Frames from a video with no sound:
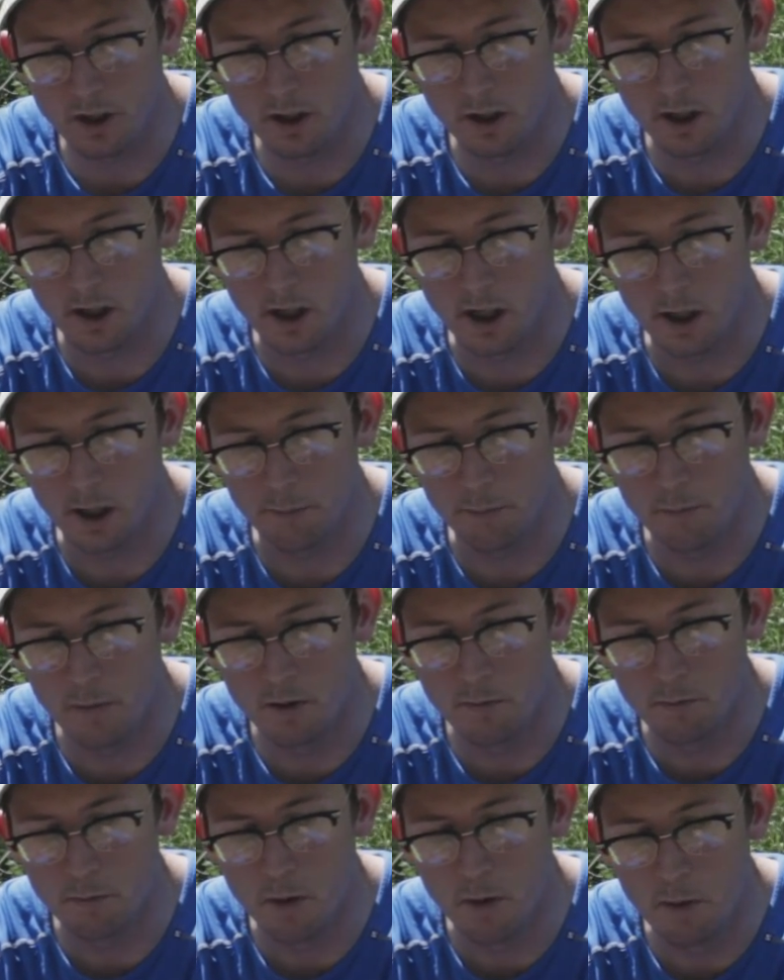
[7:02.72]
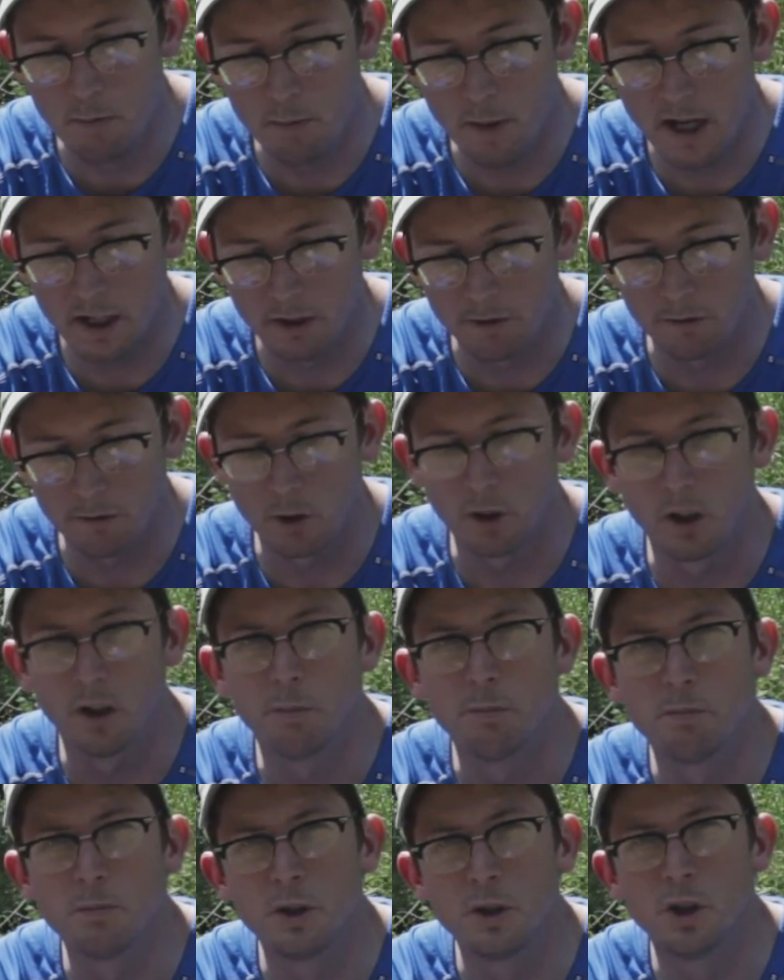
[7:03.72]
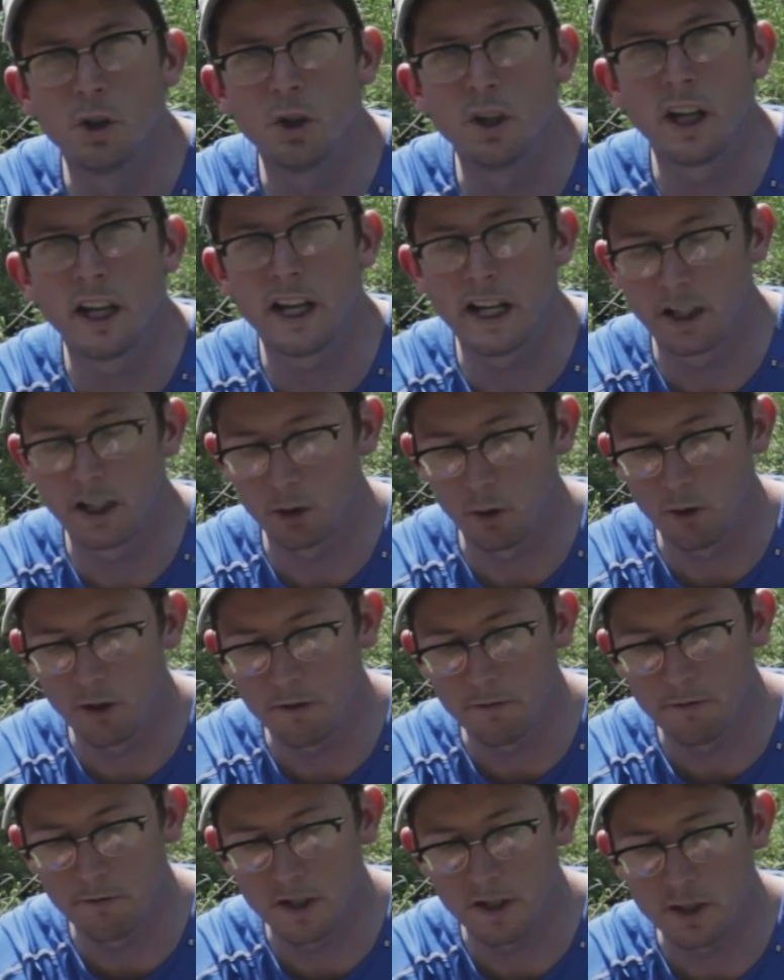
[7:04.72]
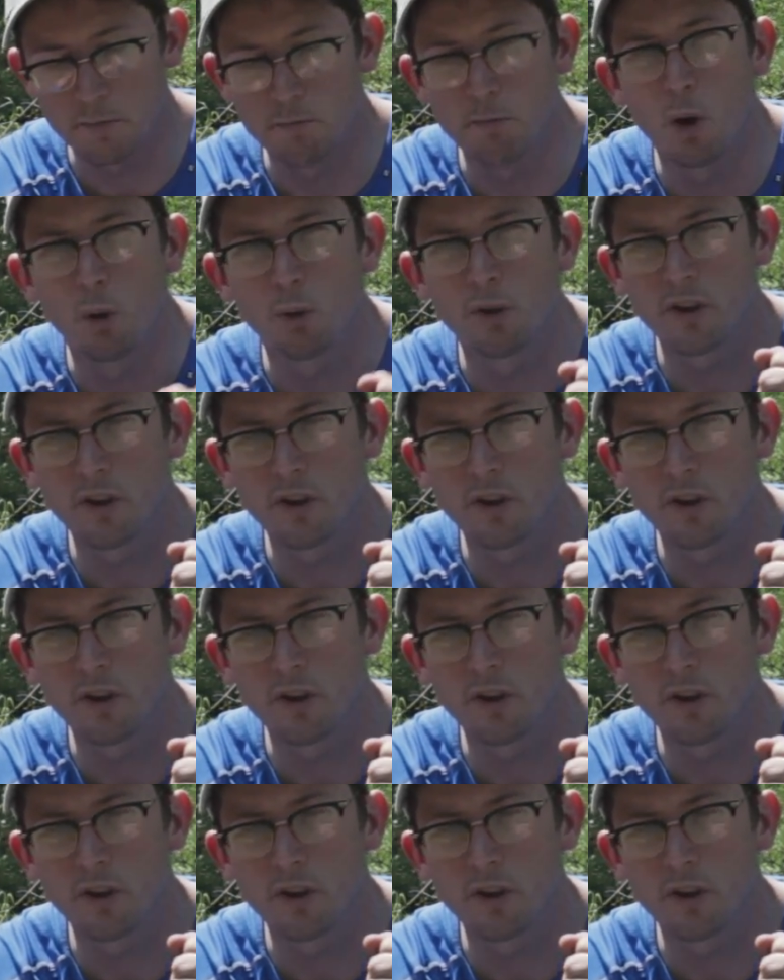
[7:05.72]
uh, make for a good handle that fits most